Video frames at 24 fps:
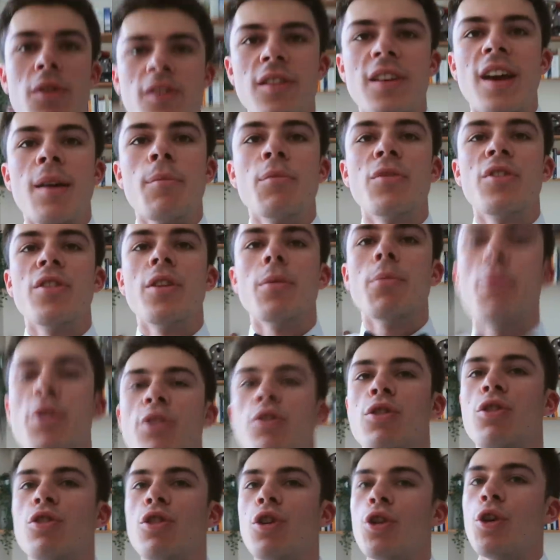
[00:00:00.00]
was attempt number
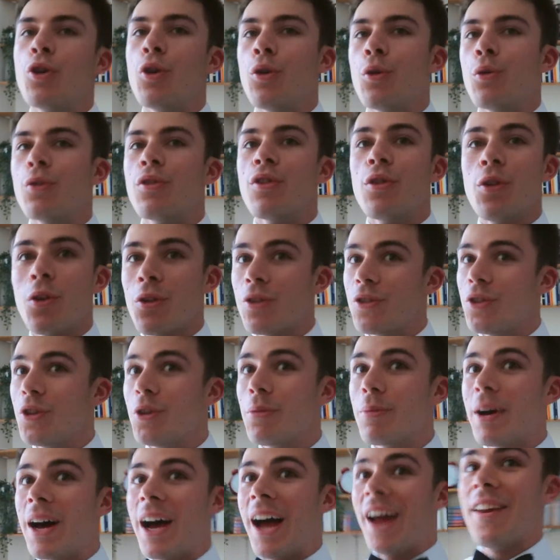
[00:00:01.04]
two. So not
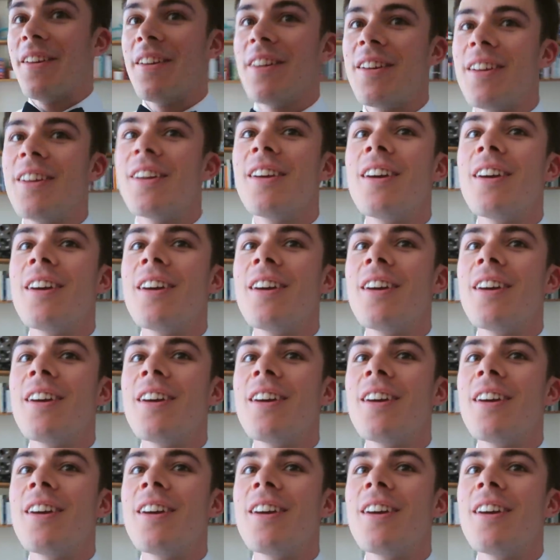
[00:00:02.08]
too bad.